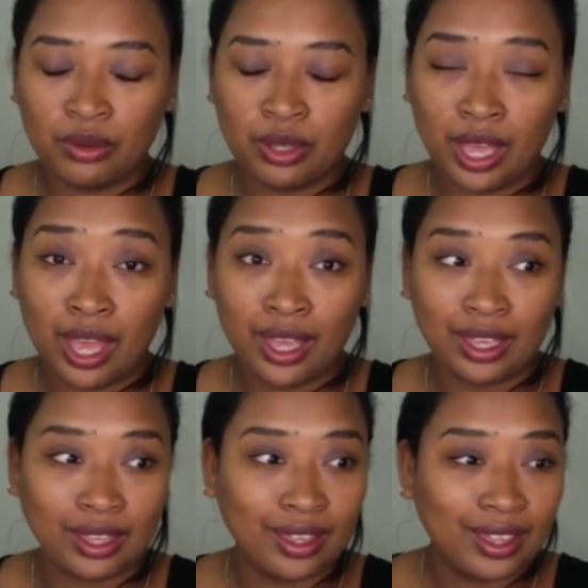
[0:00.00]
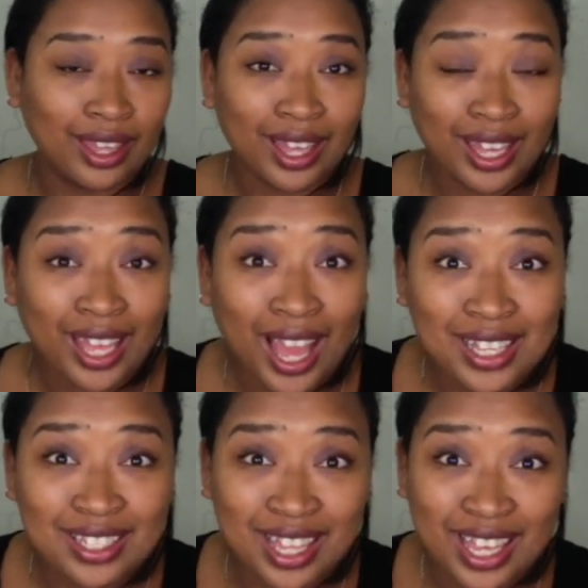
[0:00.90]
Okay. Hey
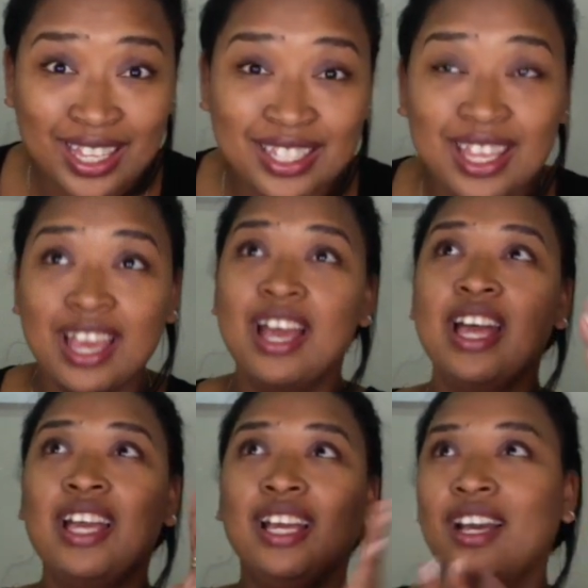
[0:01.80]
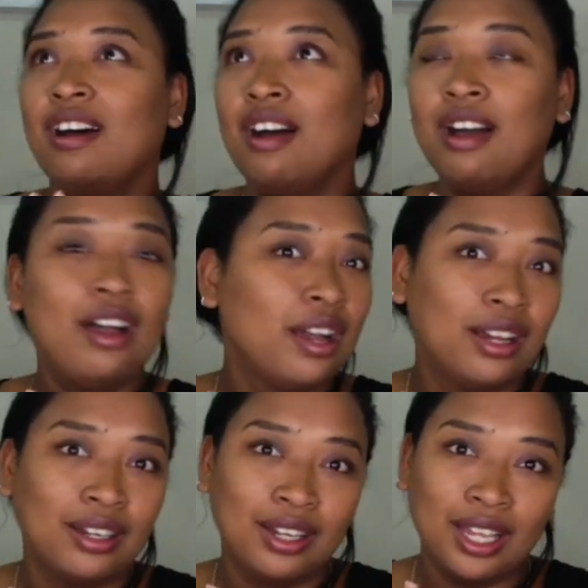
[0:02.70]
guys, thanks.
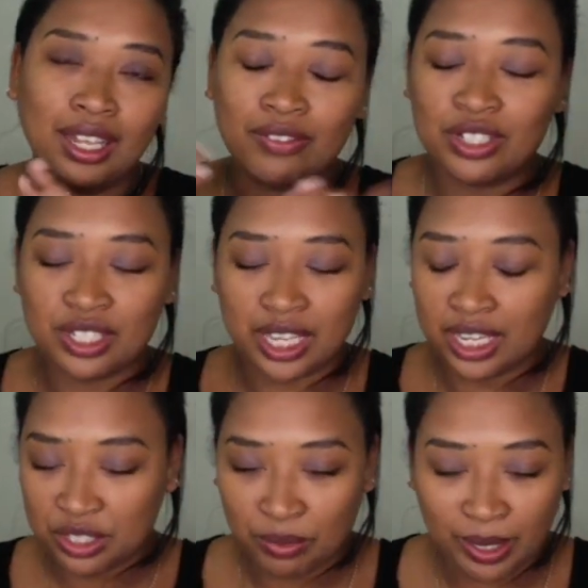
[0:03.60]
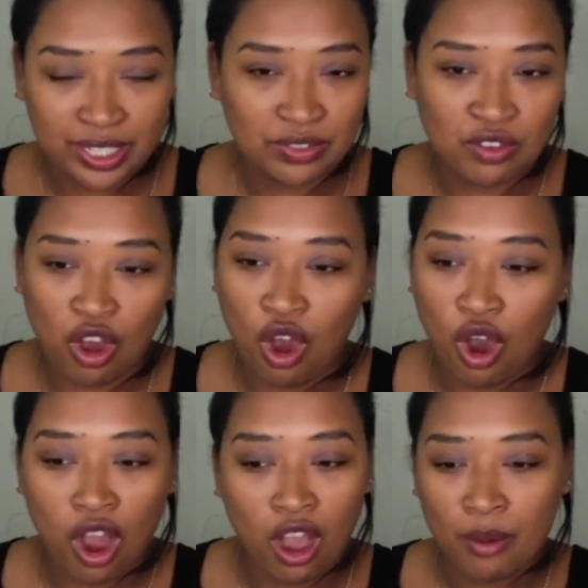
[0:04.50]
I love it, just getting to a place of
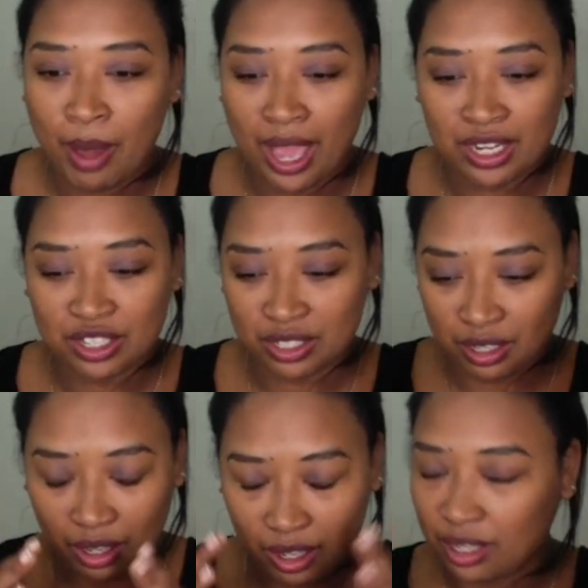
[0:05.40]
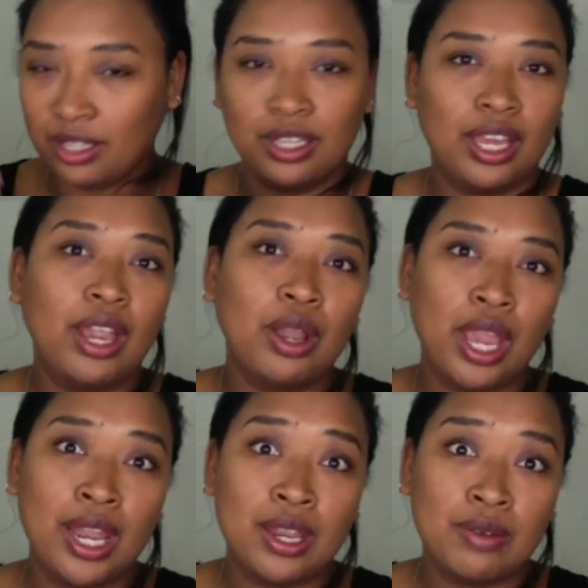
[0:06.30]
calm and just,
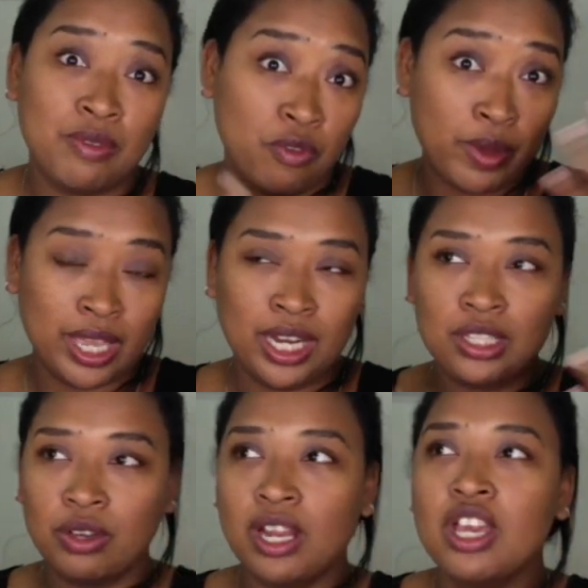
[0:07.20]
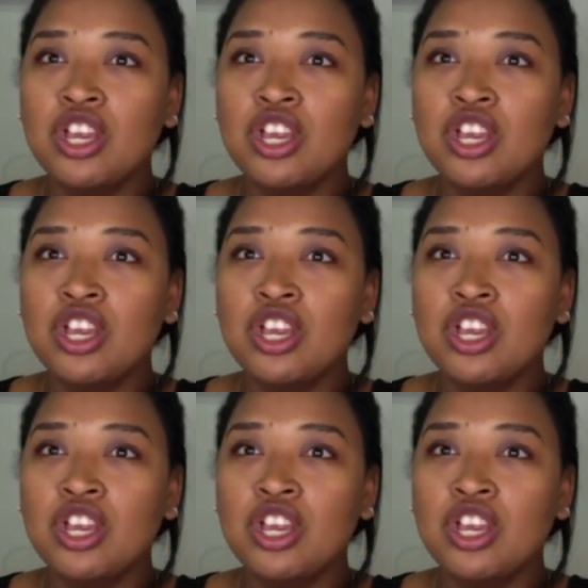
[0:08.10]
and before we get into it.